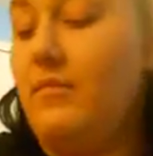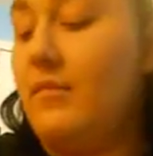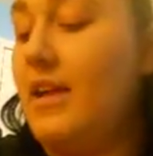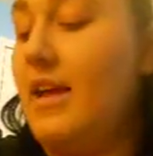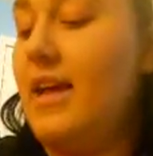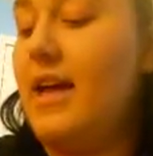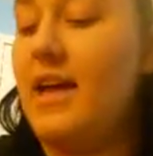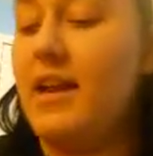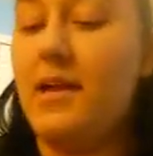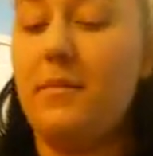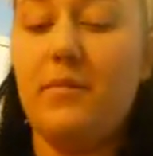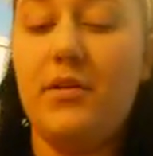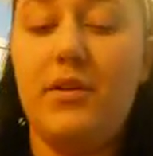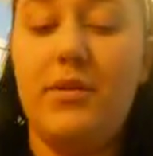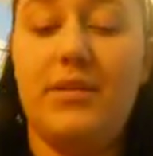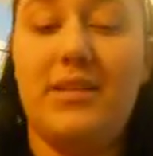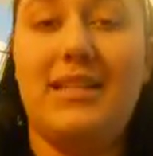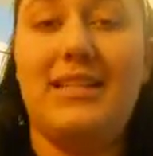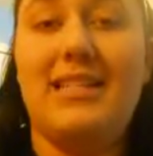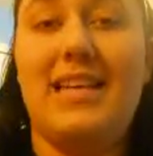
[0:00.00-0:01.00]
And I'm
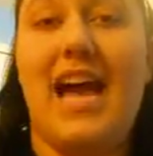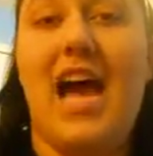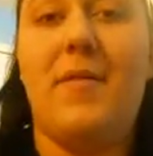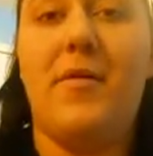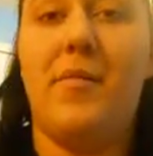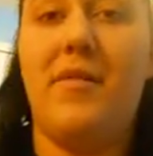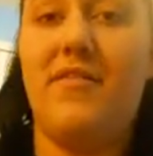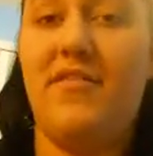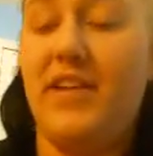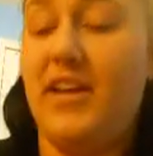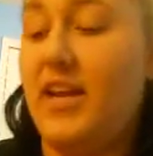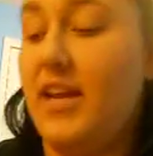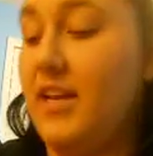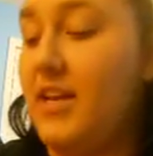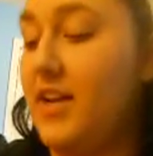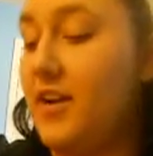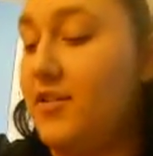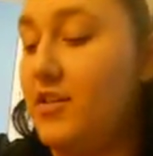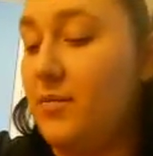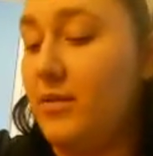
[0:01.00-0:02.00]
losing time on my
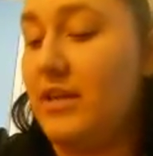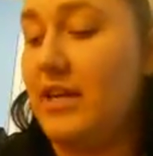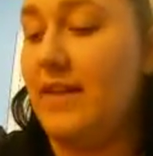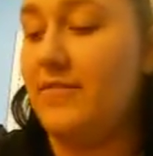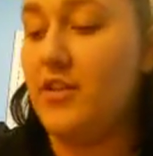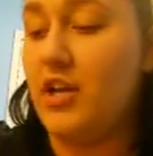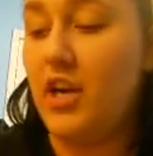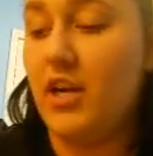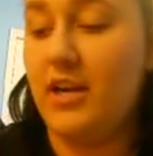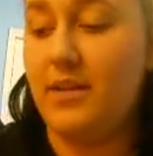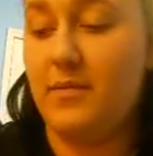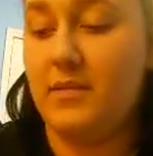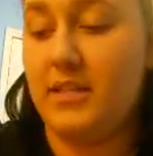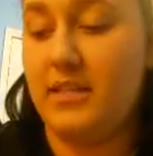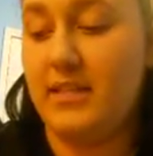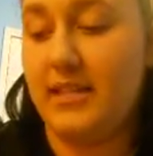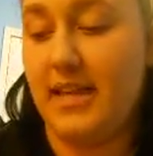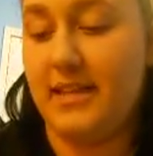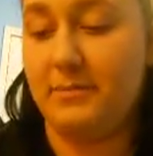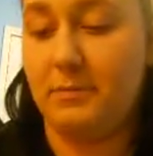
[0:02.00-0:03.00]
video, so we're going to have to hurry with
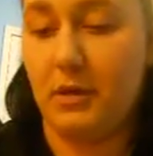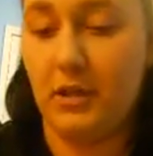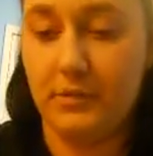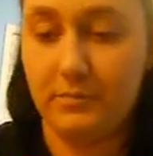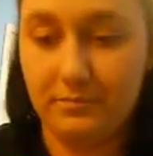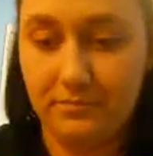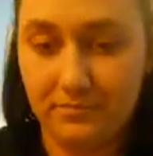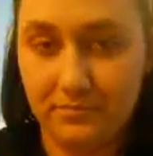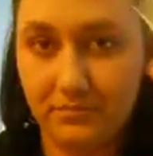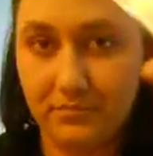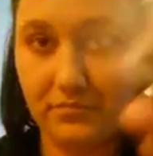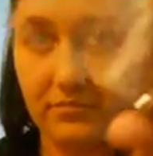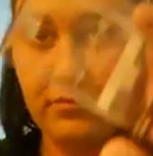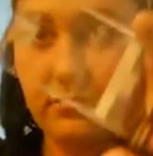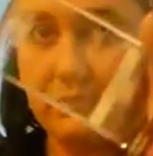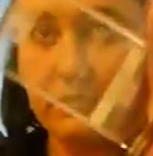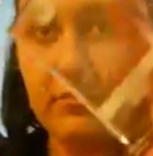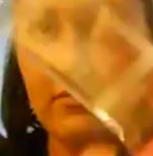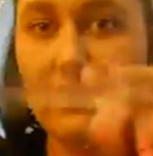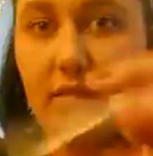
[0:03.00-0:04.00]
this last part.
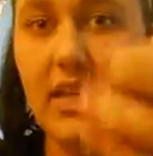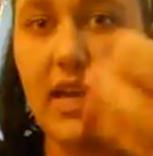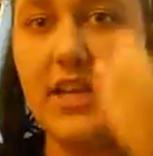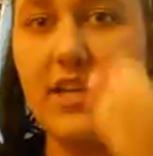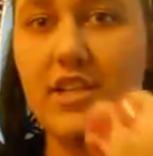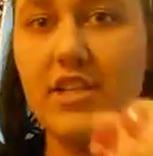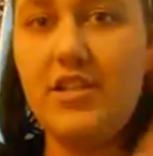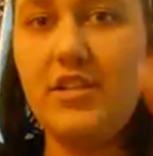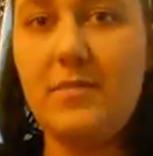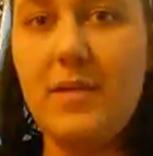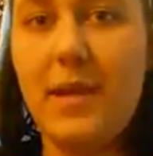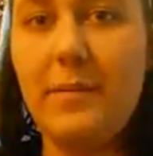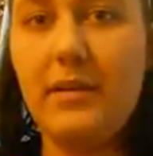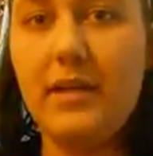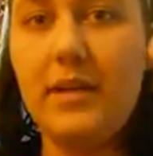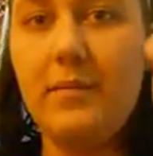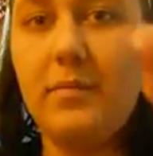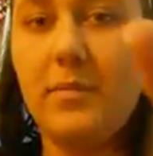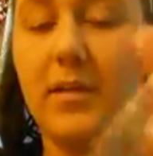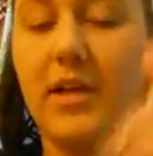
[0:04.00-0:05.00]
I just use
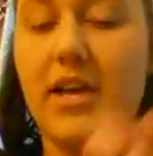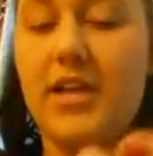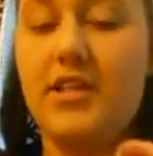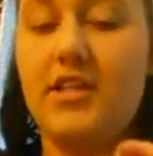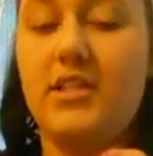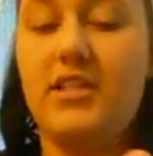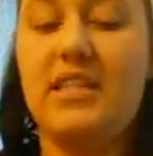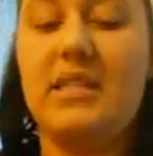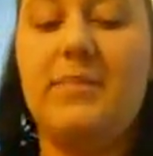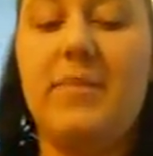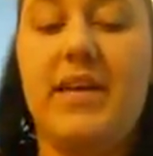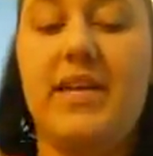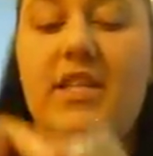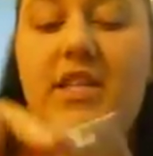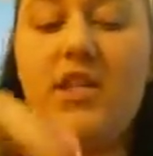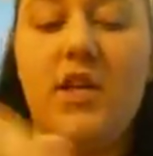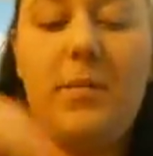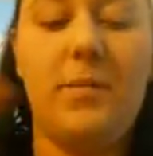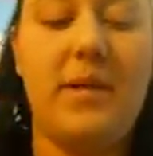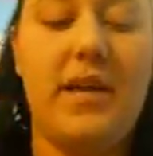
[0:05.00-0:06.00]
Maybelline blush. This is
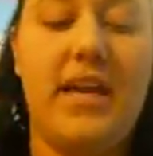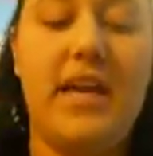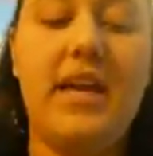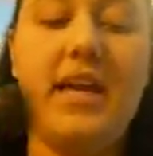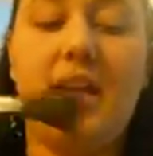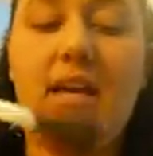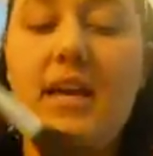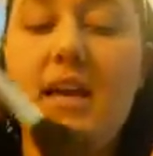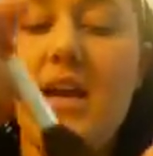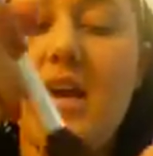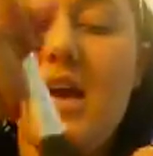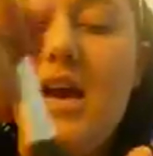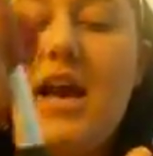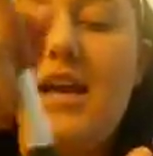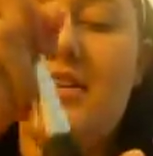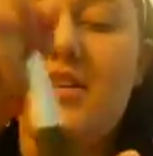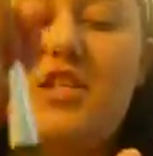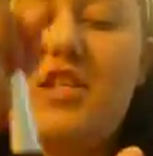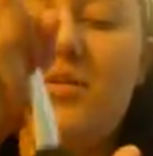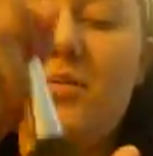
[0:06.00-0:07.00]
Pincho Pink.
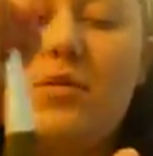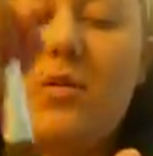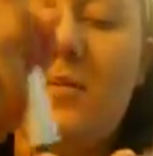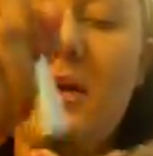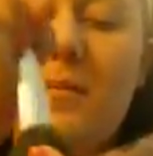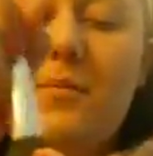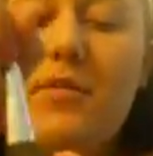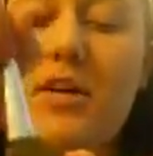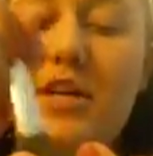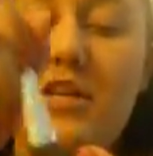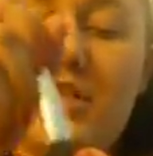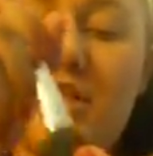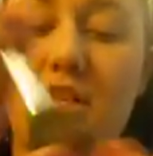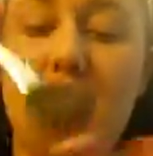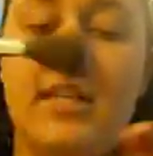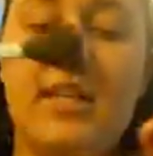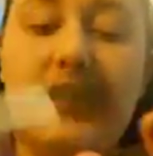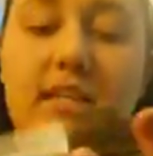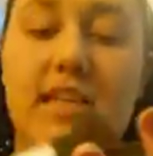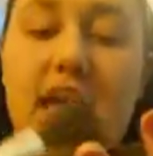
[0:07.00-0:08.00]
I just swirl my brush in
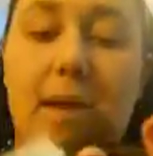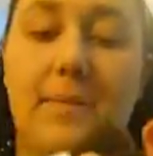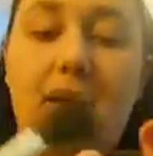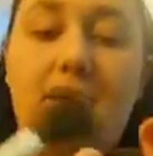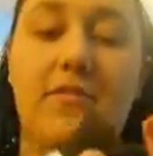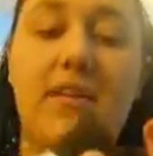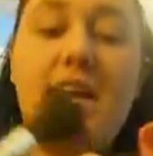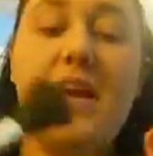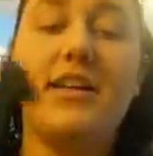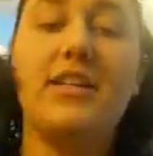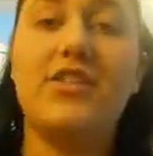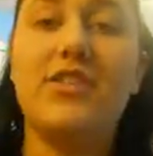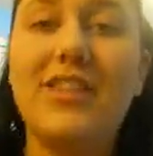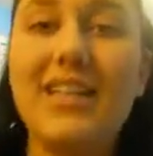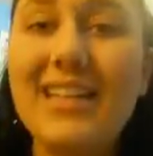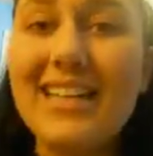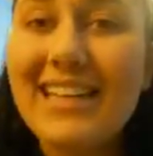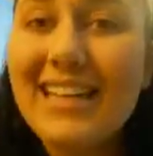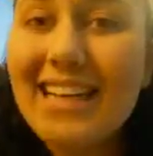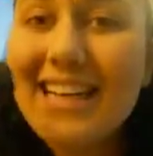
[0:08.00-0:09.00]
it, tap off the
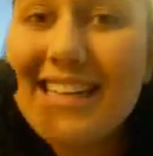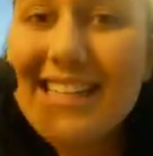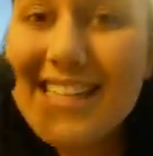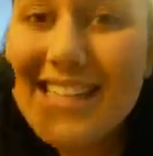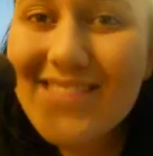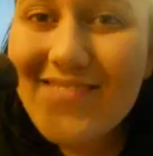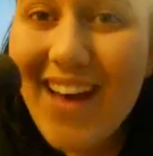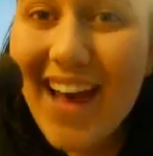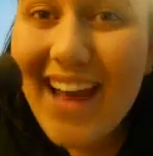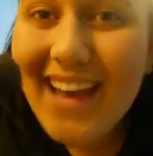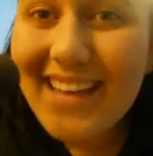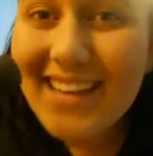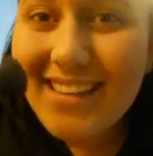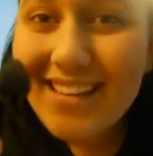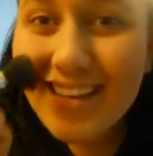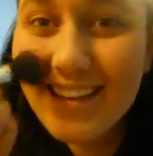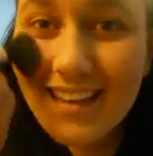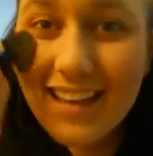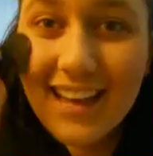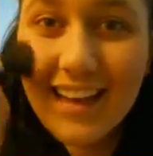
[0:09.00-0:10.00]
extra,
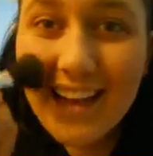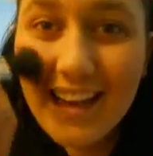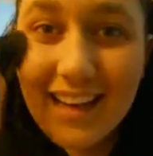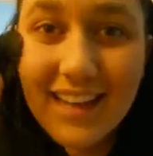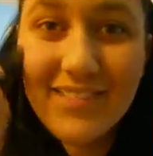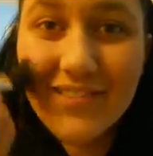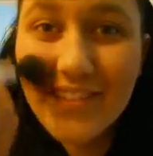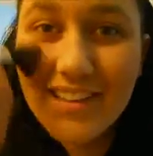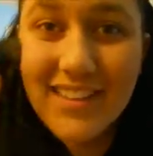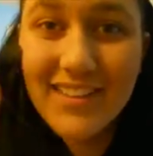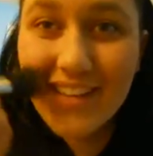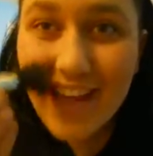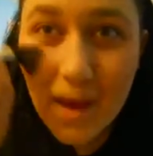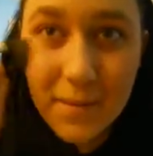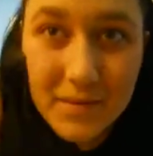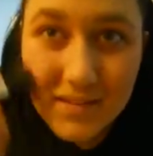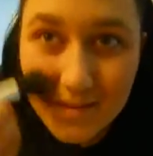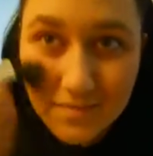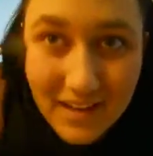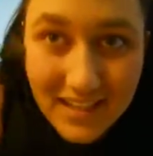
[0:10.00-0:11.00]
smile, and put it on the
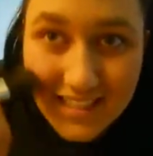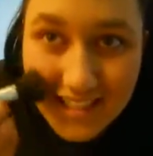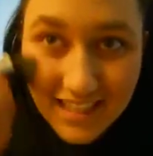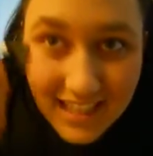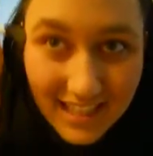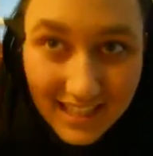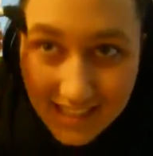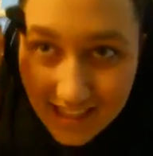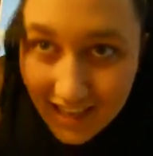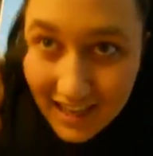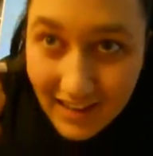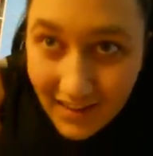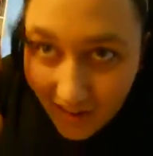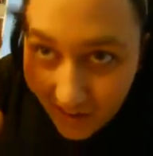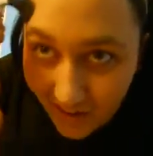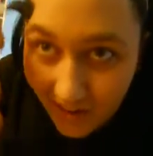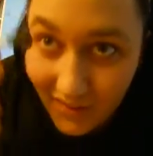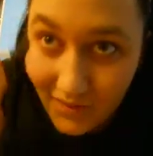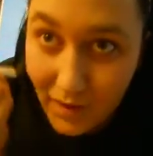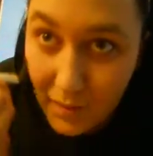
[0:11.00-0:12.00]
apples of my cheeks and
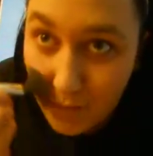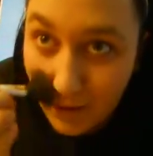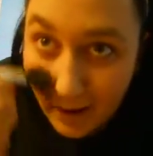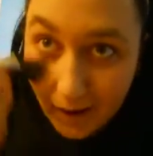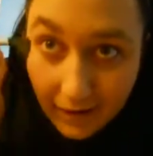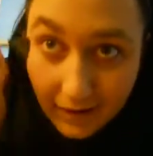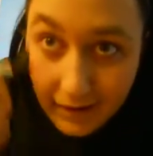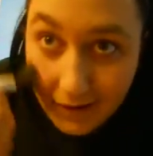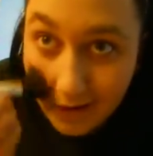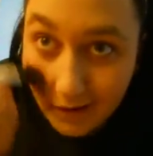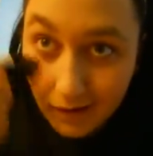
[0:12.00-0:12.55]
all the way back.